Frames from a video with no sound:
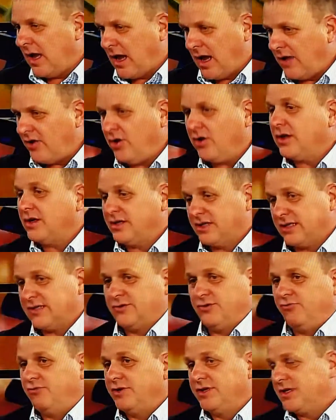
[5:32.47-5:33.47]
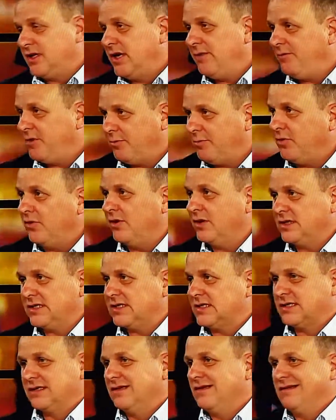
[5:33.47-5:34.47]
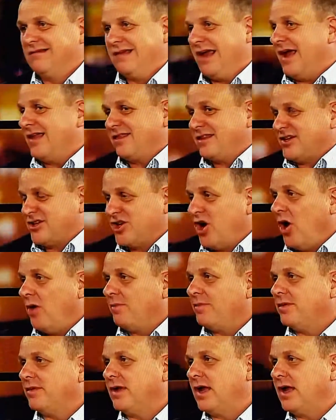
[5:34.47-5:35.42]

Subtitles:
you can just redeem your points at the shop.